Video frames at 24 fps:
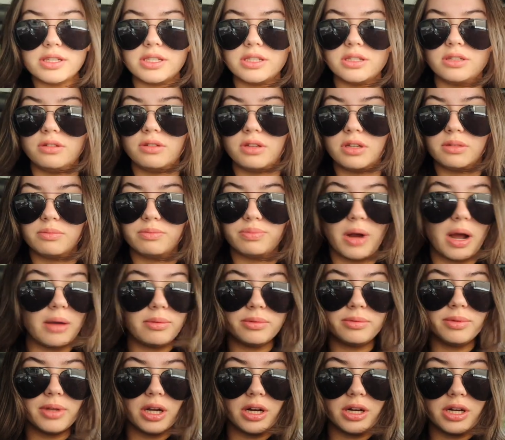As you can
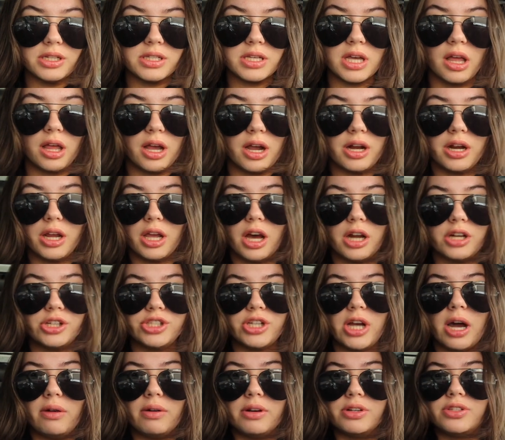probably already tell, I already got a
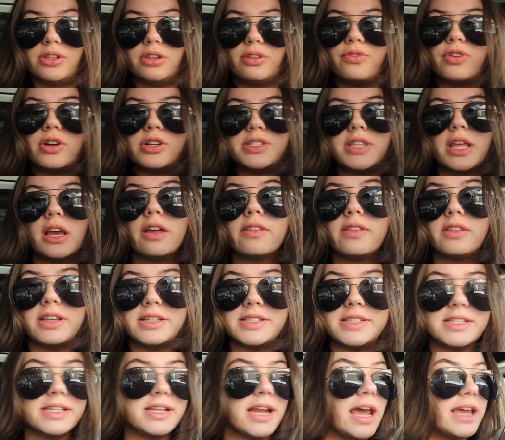shower. So the first thing on the
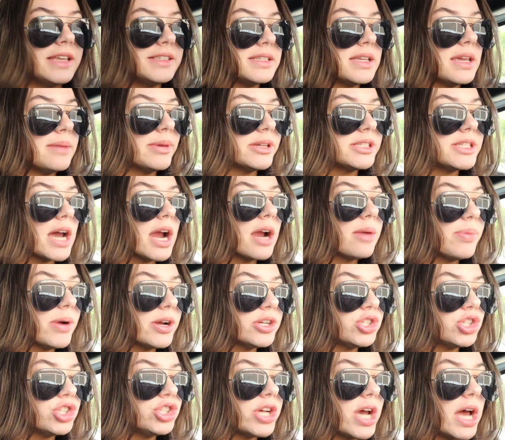list today is to get my tire
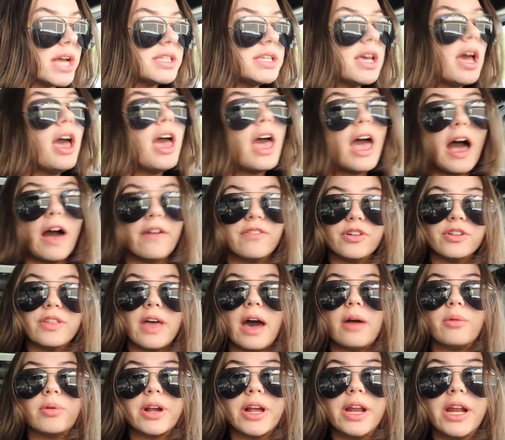pressure checked. After
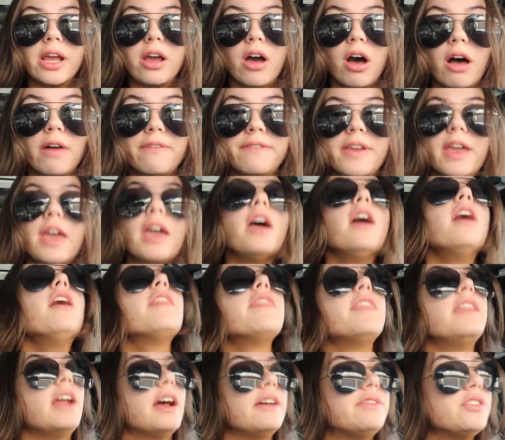that, we're getting coffee.
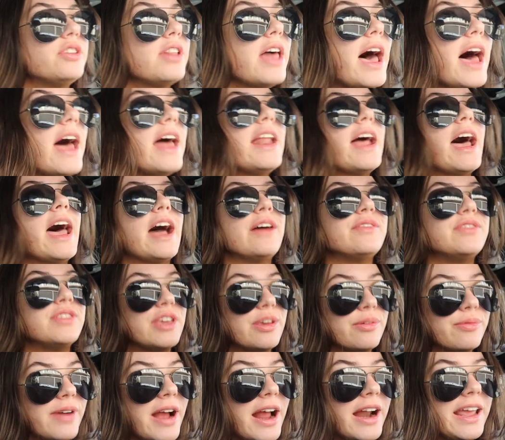Then after that, I have to
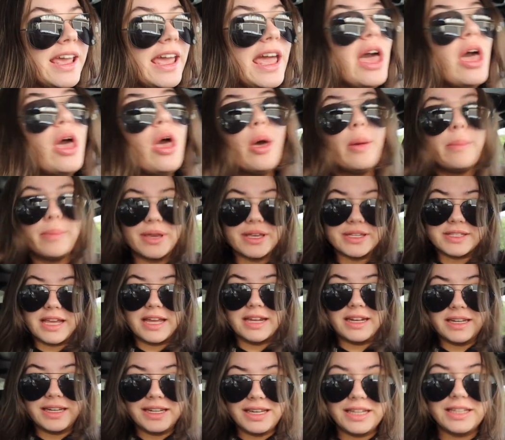get ready because
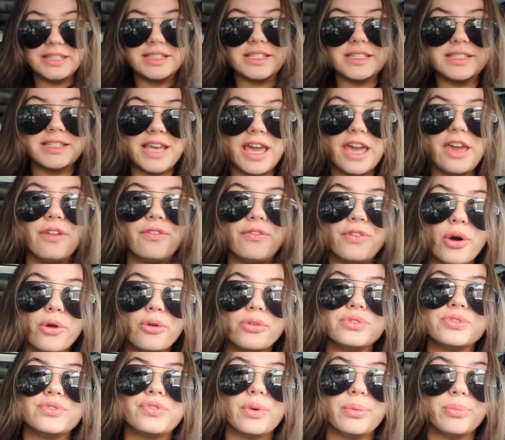I need to take
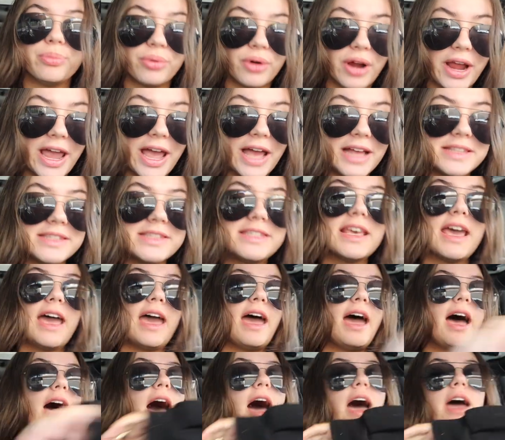photos for brands.
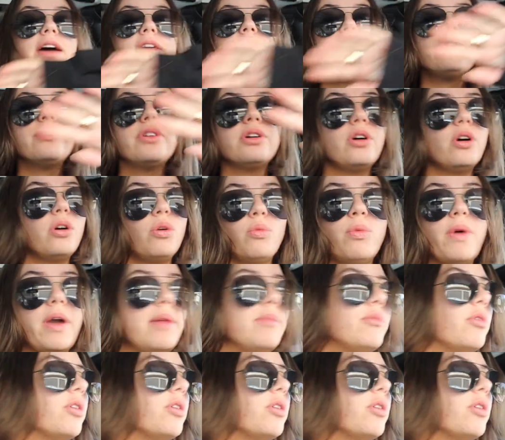I have way